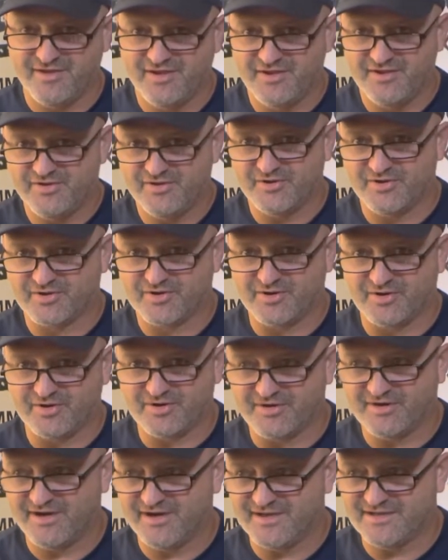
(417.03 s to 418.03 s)
your
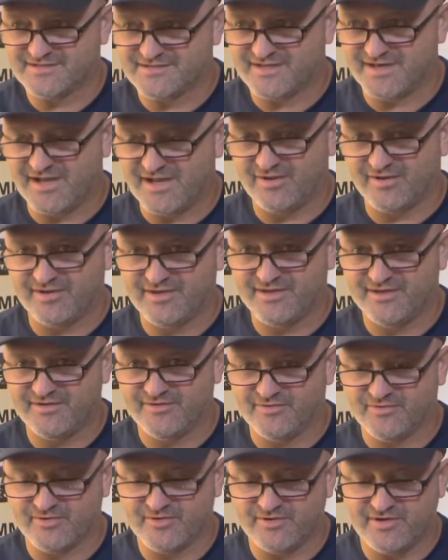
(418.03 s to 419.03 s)
car has an
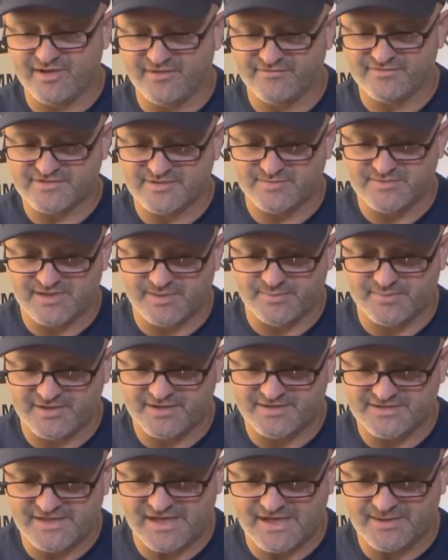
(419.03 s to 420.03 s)
outlet or you have some type of an
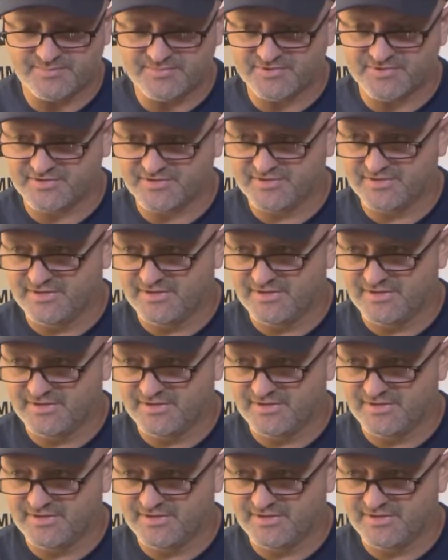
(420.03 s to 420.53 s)
adapter